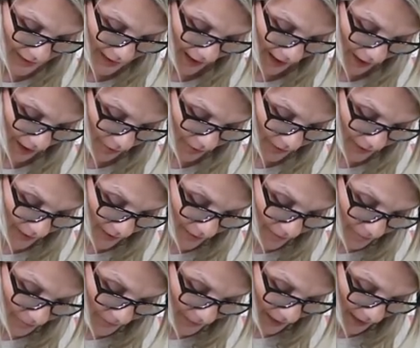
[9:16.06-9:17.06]
down
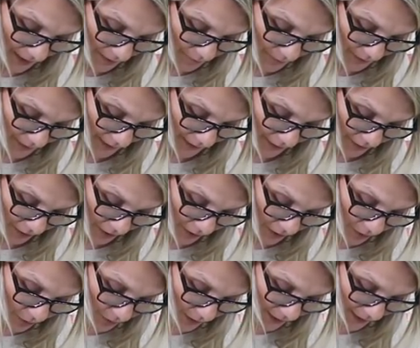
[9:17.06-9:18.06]
I'm gonna
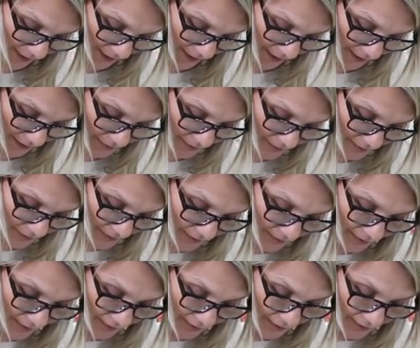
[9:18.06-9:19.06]
go ahead
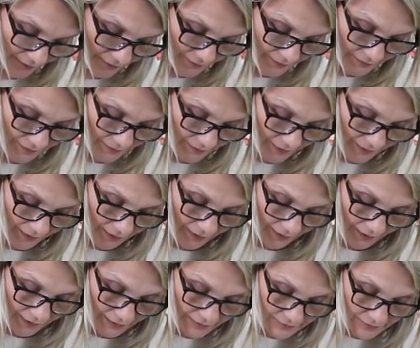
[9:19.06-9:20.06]
and
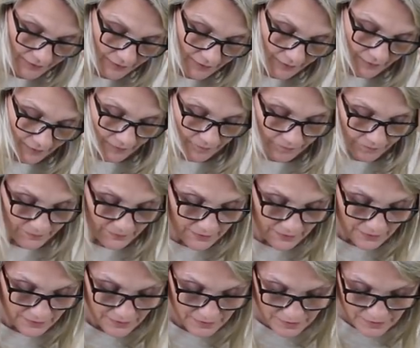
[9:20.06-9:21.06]
cut
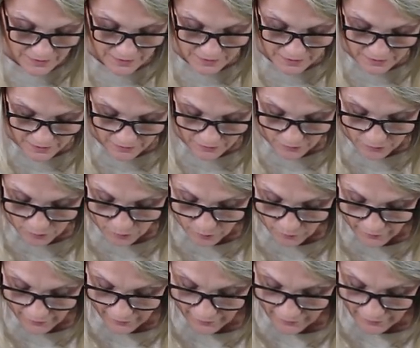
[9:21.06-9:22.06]
this
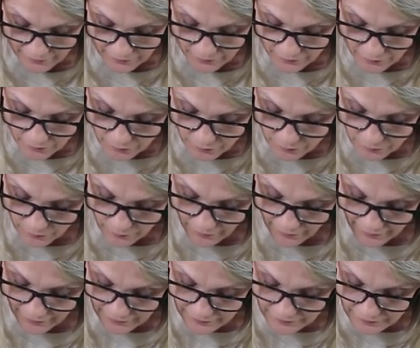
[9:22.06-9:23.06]
way
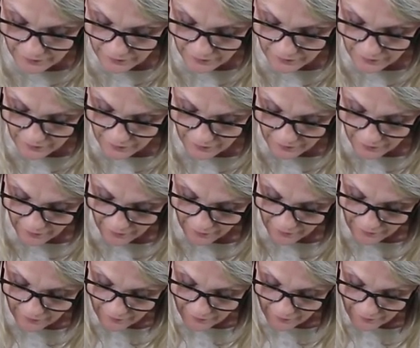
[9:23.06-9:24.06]
right
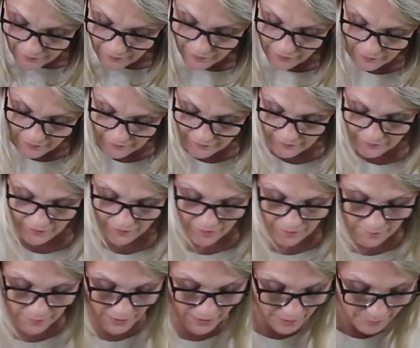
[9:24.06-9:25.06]
here and
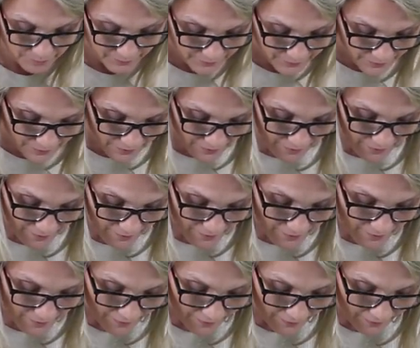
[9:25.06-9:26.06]
come up here
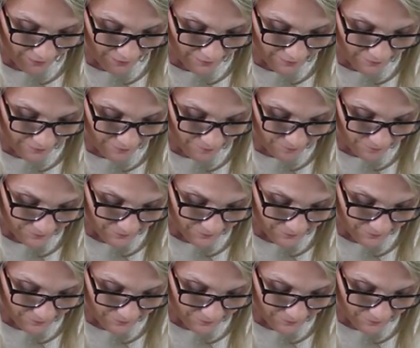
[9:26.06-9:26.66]
and